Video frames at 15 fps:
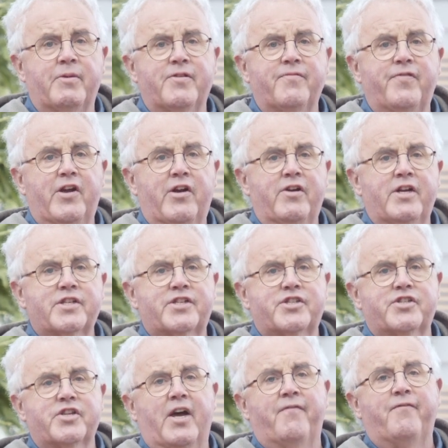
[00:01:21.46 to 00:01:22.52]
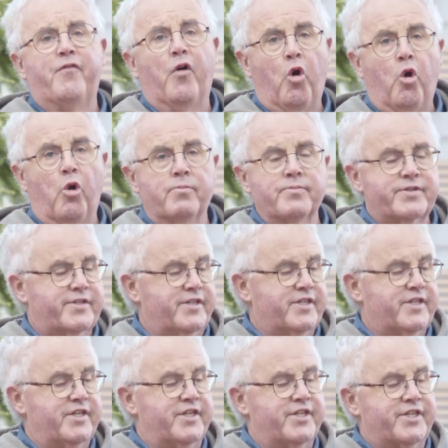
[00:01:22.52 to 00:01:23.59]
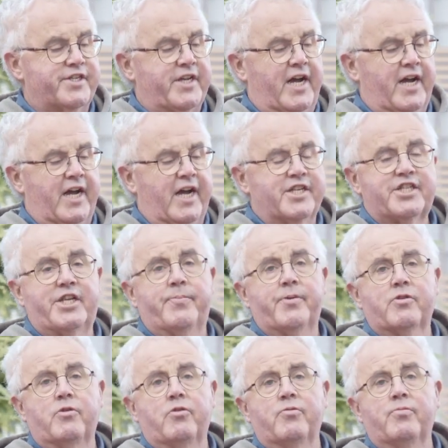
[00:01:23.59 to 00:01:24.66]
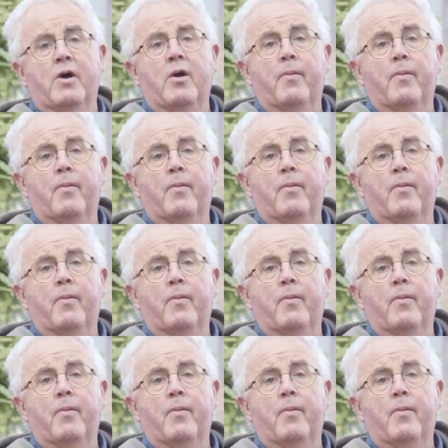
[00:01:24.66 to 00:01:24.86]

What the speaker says: in various forms. This is a typical